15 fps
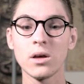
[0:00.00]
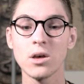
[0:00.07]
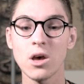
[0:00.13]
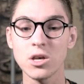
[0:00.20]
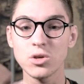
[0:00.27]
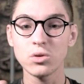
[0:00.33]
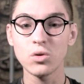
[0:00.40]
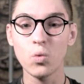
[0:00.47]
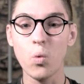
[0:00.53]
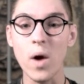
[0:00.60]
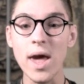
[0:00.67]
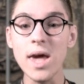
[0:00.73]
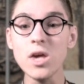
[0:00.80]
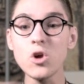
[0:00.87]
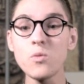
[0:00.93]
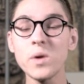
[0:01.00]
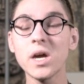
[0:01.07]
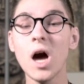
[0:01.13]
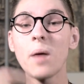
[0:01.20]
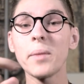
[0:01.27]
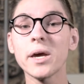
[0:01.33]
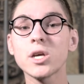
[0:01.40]
So the way you
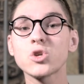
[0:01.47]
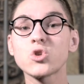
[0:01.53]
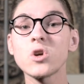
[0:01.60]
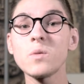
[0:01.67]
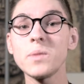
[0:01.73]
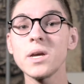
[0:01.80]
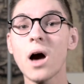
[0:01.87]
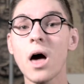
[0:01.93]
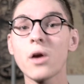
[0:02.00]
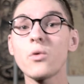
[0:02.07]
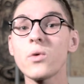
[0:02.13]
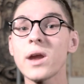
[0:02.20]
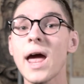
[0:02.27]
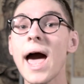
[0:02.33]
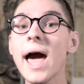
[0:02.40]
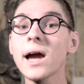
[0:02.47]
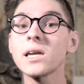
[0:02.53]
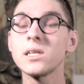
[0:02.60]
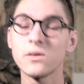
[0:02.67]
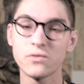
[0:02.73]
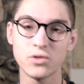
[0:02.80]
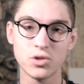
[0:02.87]
become extremely
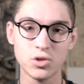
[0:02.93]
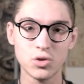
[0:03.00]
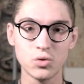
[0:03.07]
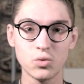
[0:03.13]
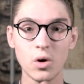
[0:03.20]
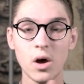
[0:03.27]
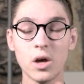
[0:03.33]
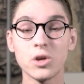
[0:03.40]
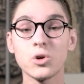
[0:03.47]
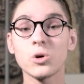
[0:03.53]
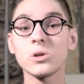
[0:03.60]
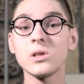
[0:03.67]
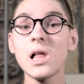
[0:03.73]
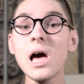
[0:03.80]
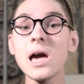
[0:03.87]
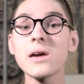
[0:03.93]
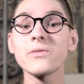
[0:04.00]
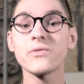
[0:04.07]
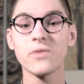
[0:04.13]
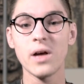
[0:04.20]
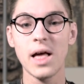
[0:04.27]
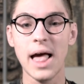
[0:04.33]
unreactive to your life
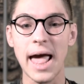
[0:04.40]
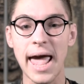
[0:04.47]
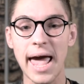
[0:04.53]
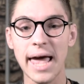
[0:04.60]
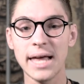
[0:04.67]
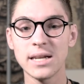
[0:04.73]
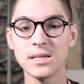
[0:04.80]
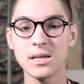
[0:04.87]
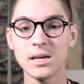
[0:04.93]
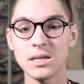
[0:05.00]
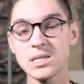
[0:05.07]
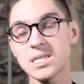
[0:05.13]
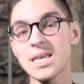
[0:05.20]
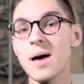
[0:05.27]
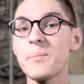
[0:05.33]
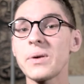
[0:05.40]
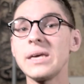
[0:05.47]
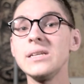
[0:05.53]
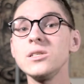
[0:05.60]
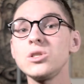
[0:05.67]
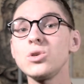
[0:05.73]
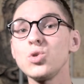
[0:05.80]
and step
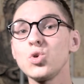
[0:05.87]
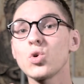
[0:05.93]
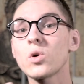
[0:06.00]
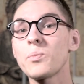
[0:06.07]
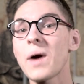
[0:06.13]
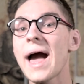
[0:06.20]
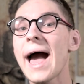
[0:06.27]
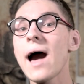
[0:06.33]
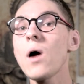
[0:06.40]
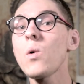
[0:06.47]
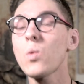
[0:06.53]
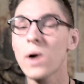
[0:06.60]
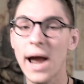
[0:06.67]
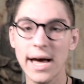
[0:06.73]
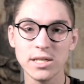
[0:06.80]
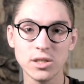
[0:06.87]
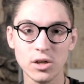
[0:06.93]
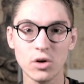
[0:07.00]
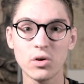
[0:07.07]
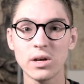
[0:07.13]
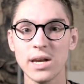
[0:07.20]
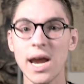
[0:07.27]
into your power as a
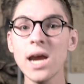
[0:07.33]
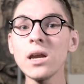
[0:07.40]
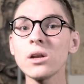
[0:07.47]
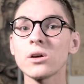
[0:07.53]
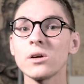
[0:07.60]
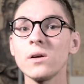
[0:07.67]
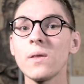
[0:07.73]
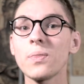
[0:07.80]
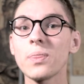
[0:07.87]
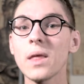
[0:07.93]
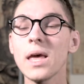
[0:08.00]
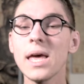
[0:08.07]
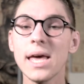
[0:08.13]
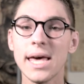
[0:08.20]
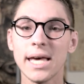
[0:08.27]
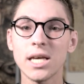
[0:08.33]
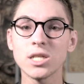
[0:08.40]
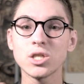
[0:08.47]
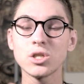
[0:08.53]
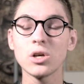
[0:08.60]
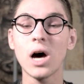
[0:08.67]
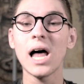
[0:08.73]
creator
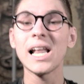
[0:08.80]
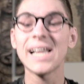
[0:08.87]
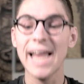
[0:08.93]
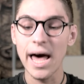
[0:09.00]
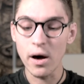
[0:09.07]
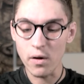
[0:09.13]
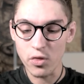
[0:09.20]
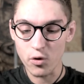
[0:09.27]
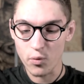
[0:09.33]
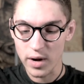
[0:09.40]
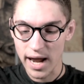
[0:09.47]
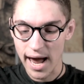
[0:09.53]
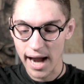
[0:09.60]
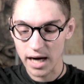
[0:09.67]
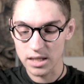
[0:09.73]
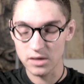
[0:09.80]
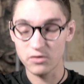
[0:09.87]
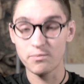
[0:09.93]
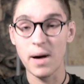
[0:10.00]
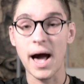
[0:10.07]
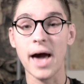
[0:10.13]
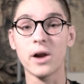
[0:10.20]
is to allow the
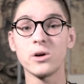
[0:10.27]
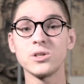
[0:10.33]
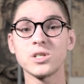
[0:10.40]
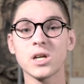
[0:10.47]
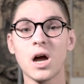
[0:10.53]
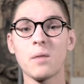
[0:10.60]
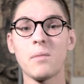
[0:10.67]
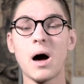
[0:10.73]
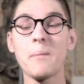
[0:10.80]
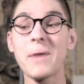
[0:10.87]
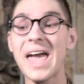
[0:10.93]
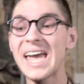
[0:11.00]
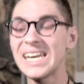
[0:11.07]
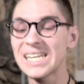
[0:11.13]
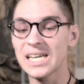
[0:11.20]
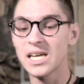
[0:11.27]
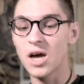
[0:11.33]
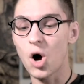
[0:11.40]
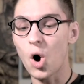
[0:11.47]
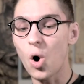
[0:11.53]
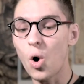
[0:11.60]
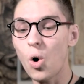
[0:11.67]
reactive pattern to come up and
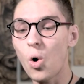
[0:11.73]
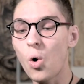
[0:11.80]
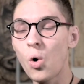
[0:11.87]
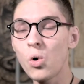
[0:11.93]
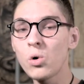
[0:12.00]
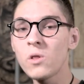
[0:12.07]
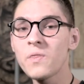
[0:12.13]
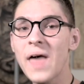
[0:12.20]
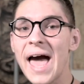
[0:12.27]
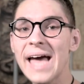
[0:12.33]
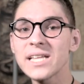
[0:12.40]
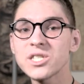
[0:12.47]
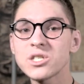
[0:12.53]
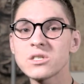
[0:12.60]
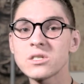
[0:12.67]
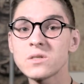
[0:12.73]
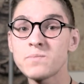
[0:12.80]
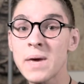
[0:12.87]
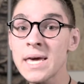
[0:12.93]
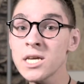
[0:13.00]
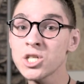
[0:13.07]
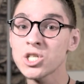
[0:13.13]
hold that
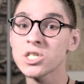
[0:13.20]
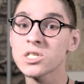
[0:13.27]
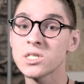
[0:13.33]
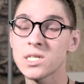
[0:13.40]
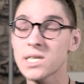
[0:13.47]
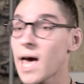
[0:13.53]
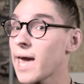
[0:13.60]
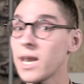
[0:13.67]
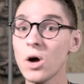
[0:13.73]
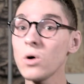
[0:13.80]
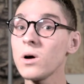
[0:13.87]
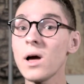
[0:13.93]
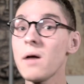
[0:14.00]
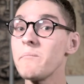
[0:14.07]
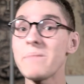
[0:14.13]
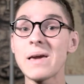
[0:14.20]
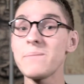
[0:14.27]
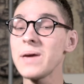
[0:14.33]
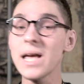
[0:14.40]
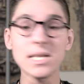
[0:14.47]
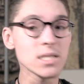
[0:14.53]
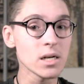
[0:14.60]
spaciousness. I know
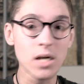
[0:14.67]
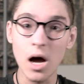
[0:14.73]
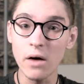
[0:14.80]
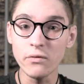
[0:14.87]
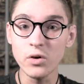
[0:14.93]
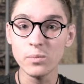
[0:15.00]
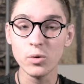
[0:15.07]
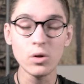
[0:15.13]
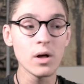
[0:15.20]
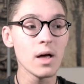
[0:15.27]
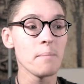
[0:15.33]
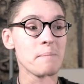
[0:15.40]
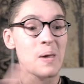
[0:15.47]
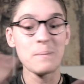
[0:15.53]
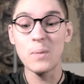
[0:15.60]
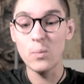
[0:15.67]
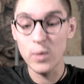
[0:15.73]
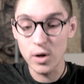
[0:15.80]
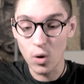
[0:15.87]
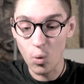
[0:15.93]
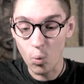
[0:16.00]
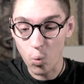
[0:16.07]
maybe it's uncomfortable. Maybe we
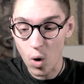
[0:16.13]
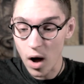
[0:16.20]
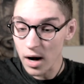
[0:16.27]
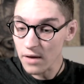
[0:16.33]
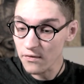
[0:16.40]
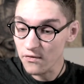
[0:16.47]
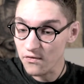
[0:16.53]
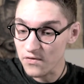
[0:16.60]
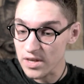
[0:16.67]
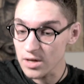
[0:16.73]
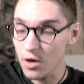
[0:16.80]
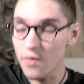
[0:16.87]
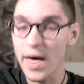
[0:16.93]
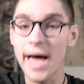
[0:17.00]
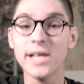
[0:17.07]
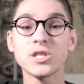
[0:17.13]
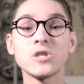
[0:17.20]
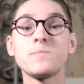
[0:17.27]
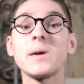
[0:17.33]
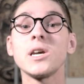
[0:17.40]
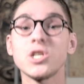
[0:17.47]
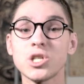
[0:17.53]
don't want to feel that
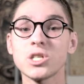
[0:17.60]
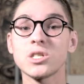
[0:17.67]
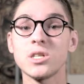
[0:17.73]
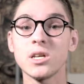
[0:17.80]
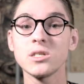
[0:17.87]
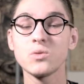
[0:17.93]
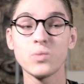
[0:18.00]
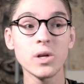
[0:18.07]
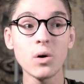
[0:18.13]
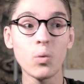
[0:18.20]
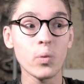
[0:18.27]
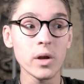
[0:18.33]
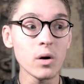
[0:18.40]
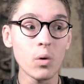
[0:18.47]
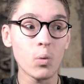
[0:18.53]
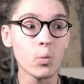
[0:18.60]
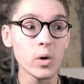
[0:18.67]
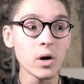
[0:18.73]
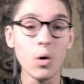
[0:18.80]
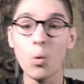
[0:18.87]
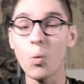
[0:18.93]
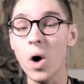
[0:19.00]
spaciousness. We don't
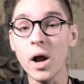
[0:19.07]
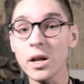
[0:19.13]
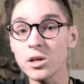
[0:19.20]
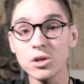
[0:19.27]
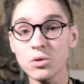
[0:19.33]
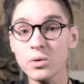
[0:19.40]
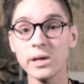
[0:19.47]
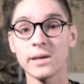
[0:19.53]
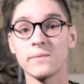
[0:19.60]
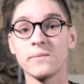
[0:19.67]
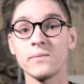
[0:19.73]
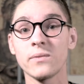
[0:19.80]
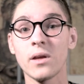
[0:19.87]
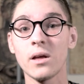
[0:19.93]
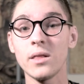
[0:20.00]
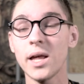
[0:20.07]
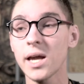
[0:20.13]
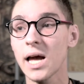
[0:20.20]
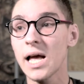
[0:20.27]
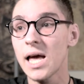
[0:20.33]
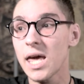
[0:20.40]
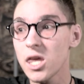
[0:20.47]
want to do it. Like,
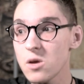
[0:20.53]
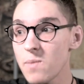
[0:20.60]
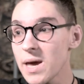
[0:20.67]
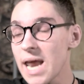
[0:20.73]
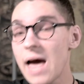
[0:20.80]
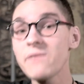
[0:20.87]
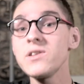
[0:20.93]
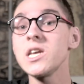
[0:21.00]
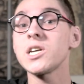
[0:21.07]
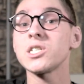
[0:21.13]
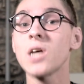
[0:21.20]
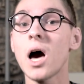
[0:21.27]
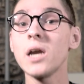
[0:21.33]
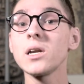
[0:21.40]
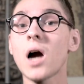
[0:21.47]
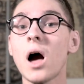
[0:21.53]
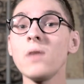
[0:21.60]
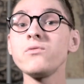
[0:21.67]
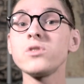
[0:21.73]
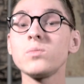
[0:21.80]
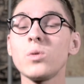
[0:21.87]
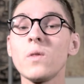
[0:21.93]
you might have an
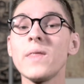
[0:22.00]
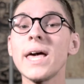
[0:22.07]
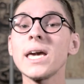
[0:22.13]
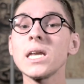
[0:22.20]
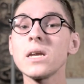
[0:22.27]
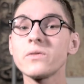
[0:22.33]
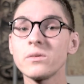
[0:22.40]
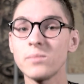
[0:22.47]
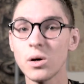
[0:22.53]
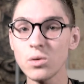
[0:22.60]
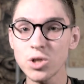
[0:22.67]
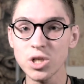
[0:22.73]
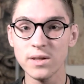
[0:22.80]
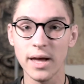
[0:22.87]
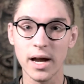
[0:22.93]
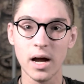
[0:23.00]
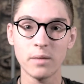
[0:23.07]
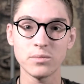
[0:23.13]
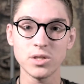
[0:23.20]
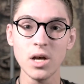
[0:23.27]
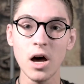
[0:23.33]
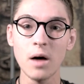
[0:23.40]
uncomfortable negative emotion that
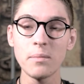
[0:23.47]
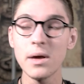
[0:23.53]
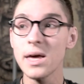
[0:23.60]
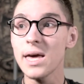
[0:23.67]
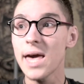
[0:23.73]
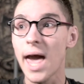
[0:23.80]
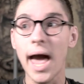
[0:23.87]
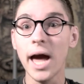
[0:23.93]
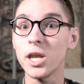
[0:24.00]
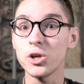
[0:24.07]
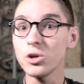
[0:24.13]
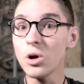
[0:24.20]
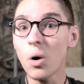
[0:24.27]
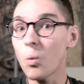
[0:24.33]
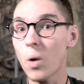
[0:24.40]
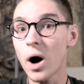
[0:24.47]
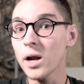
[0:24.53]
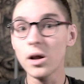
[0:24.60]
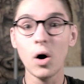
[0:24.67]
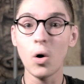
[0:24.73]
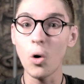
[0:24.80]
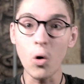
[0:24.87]
comes up and you don't want
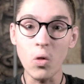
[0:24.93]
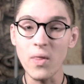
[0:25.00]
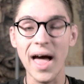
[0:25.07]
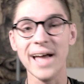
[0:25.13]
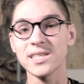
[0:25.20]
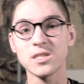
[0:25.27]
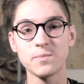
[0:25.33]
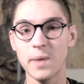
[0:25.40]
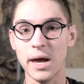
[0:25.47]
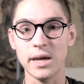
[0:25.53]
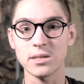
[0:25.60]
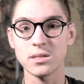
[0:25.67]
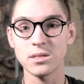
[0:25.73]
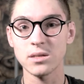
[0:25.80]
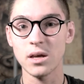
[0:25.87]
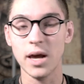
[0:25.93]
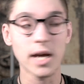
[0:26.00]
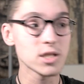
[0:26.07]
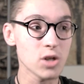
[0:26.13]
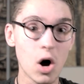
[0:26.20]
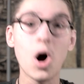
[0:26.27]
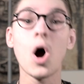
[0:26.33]
to hold that space.
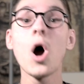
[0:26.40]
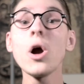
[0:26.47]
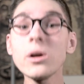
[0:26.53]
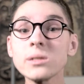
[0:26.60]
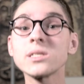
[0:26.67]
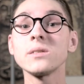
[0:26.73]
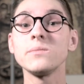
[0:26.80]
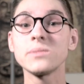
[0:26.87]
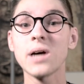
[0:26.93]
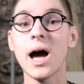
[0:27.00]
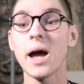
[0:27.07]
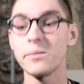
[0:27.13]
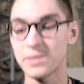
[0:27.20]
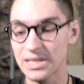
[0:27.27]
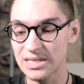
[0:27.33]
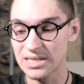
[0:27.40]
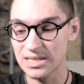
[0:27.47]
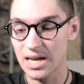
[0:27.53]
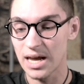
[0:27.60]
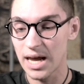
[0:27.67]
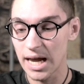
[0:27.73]
It's hard sometimes. It's